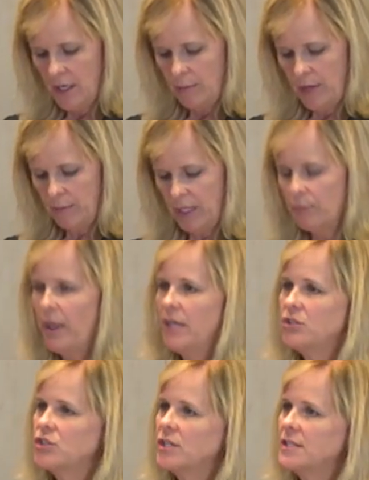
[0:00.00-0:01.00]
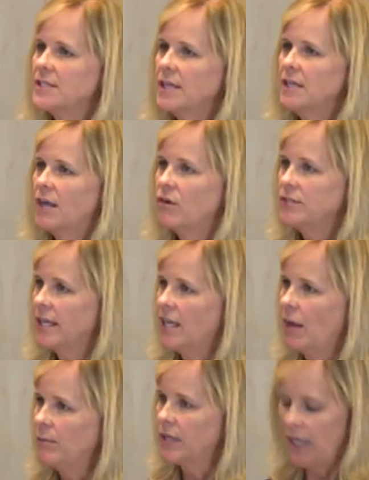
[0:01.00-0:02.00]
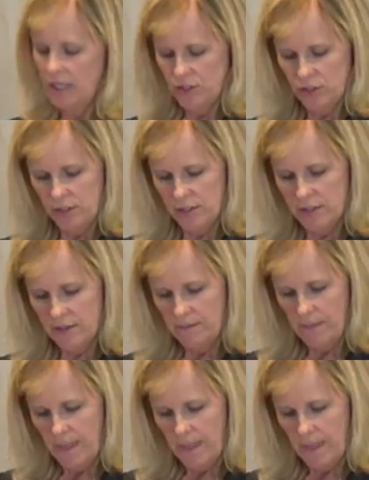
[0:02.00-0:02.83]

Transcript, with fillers: public pensions, and our debt obligations.